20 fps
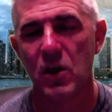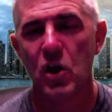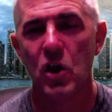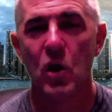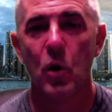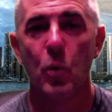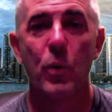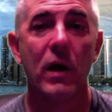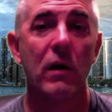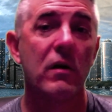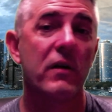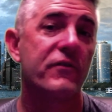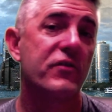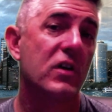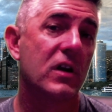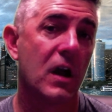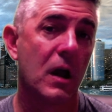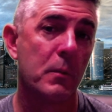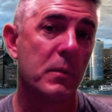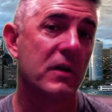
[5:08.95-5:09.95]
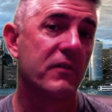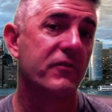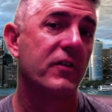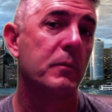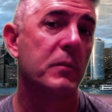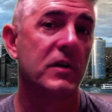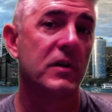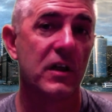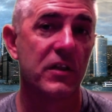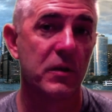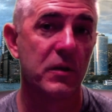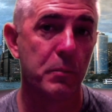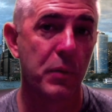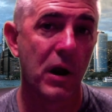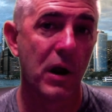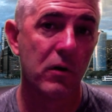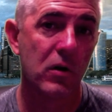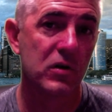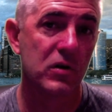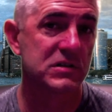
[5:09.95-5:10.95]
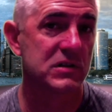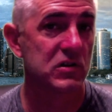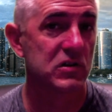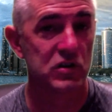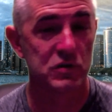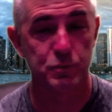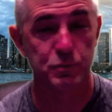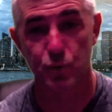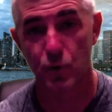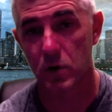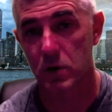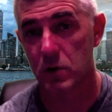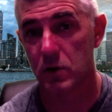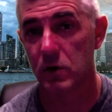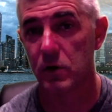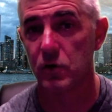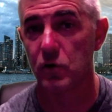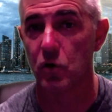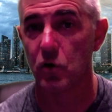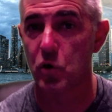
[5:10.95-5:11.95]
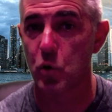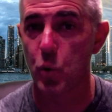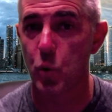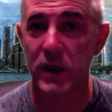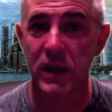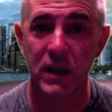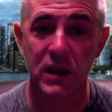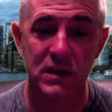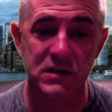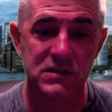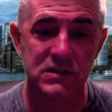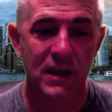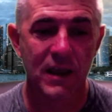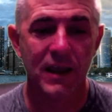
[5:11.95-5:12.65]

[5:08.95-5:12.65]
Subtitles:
where if you're coming from another borough, such as Brooklyn or Queens,